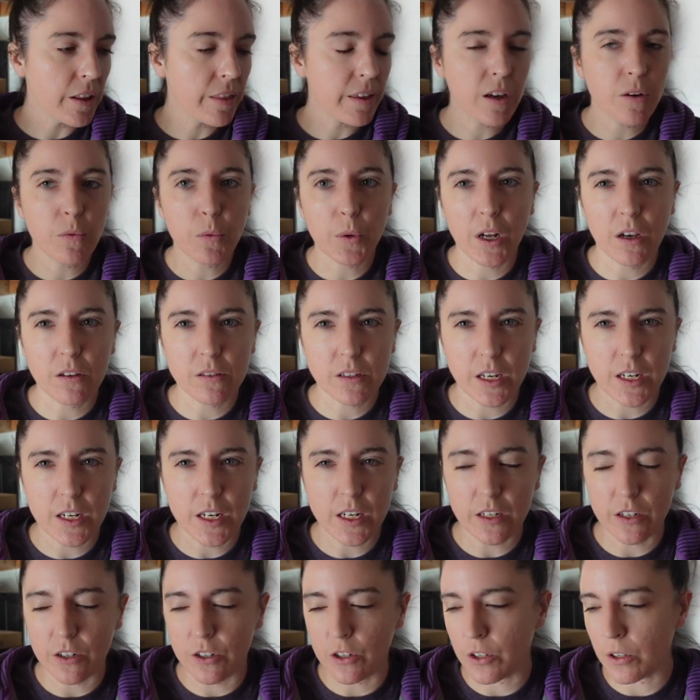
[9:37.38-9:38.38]
to think of what else I
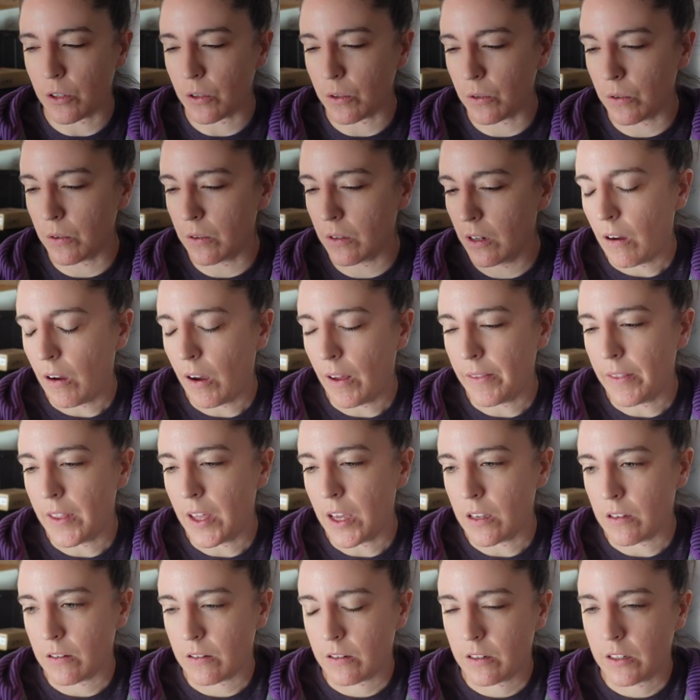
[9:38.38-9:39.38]
need to do on
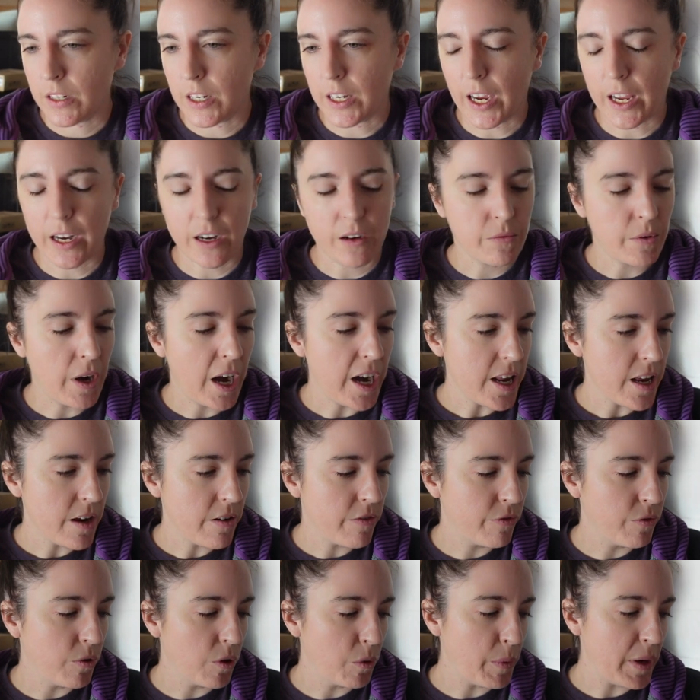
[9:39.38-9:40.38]
this to get it ready
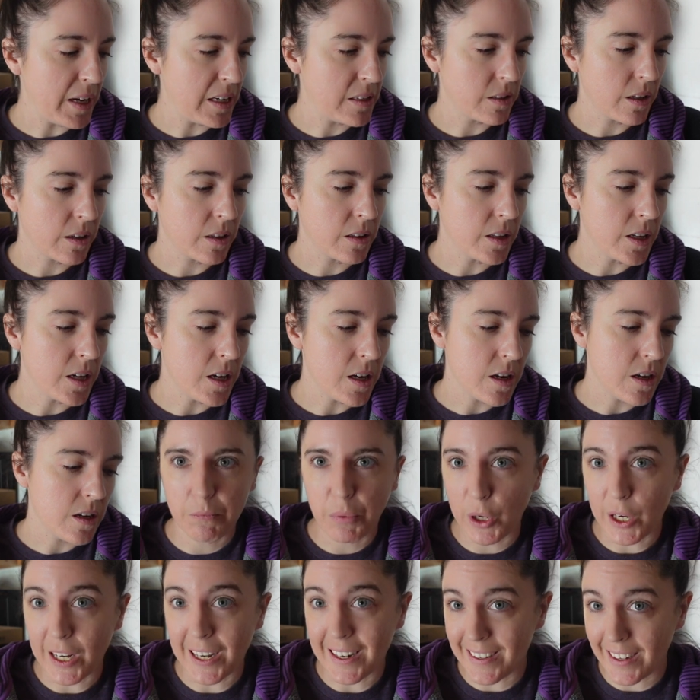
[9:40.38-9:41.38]
for basically
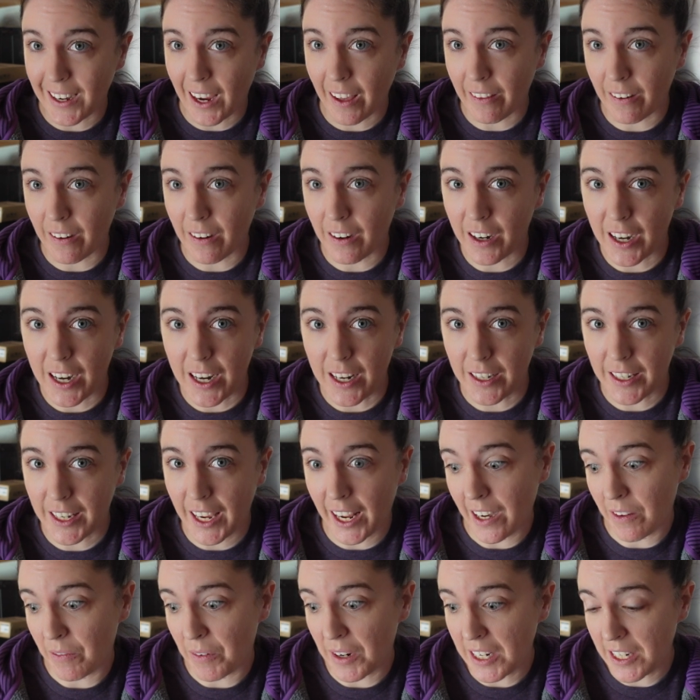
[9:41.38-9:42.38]
putting it together and
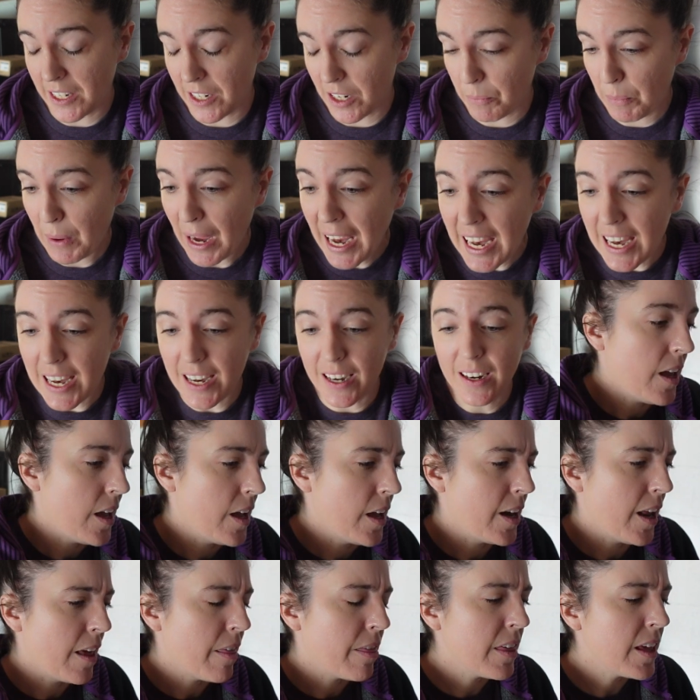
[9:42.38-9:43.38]
getting ready to paint.
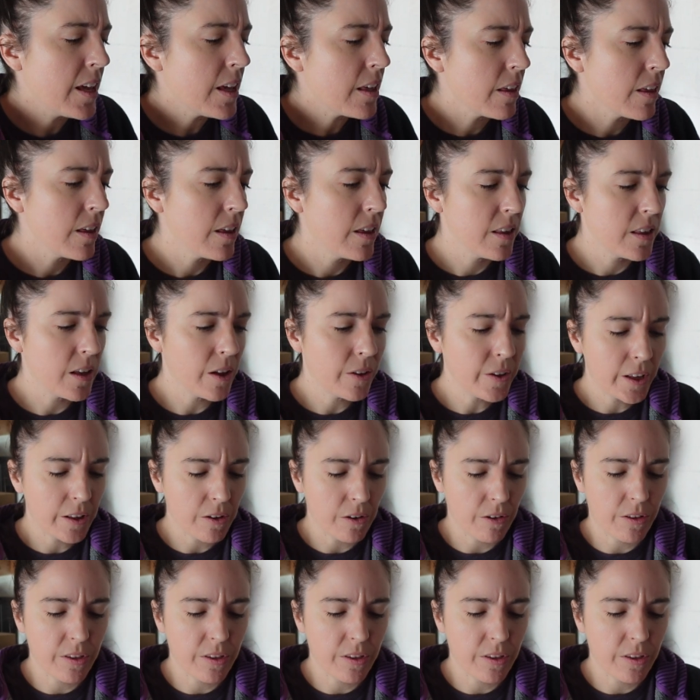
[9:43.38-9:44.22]
And I think the only other